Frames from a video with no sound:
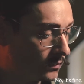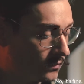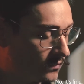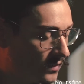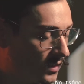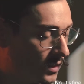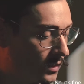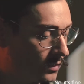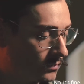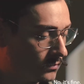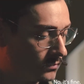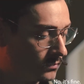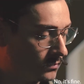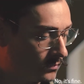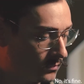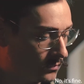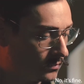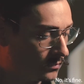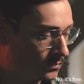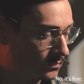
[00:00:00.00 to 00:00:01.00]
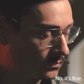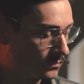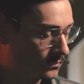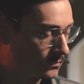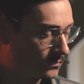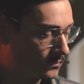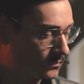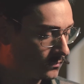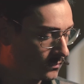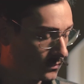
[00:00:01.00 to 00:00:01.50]
it's fine.
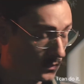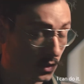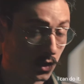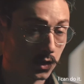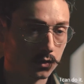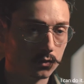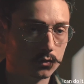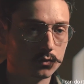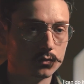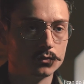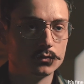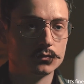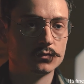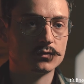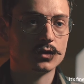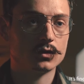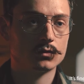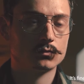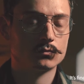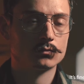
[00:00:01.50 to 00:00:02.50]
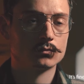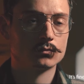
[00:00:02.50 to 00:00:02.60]
I can do it, it's fine.